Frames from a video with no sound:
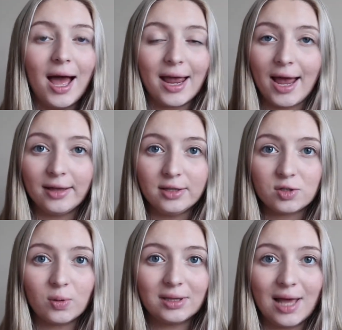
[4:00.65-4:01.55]
I had
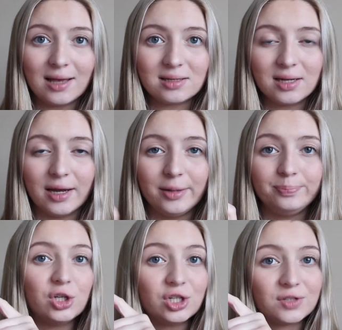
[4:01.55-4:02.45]
this one last
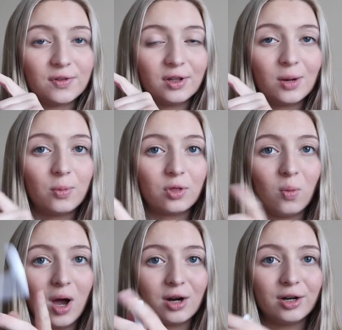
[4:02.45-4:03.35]
time. You just fill it up with
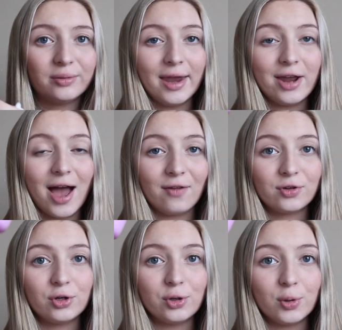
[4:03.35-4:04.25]
water, and
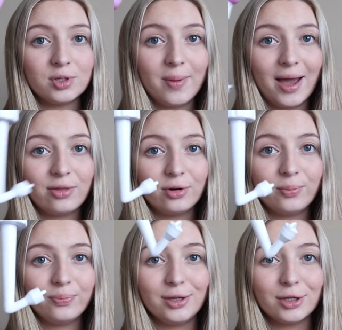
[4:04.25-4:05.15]
after you go to the
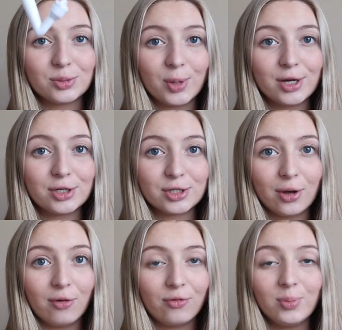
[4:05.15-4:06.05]
bathroom, you spray
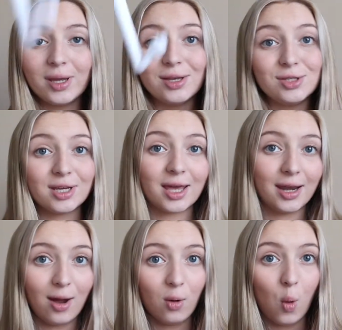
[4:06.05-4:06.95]
yourself because you
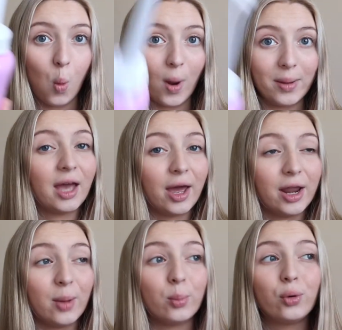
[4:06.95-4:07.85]
cannot wipe. And
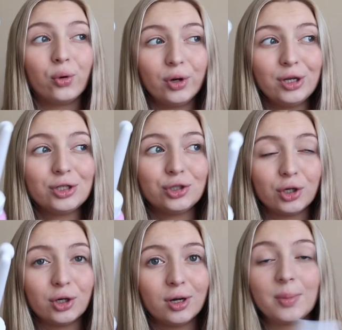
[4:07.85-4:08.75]
I'm pretty
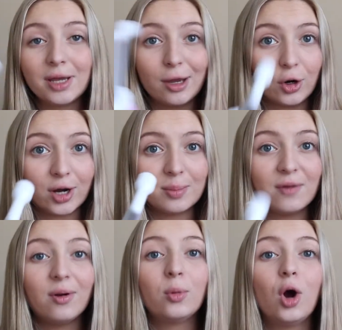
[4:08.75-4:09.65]
sure, somebody can correct me
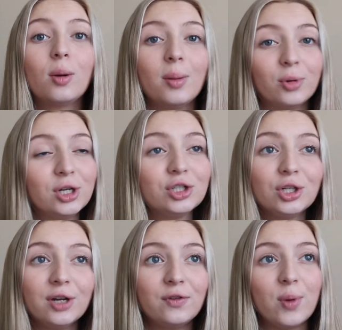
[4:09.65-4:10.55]
if I'm wrong, but I'm pretty
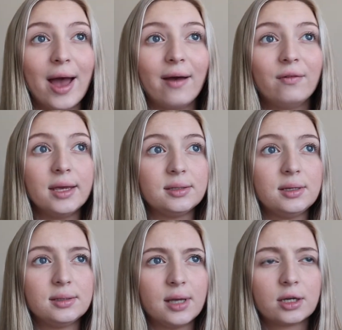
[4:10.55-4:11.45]
sure if you have a
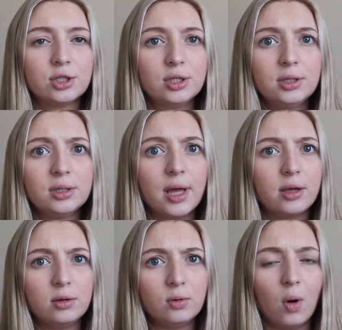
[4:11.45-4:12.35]
C-section that
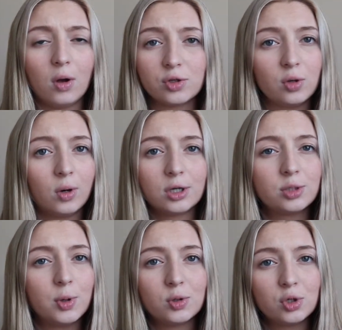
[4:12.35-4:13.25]
you also aren't
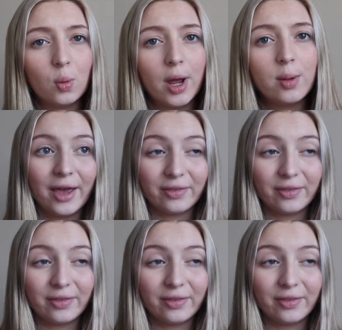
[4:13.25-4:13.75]
supposed to wipe.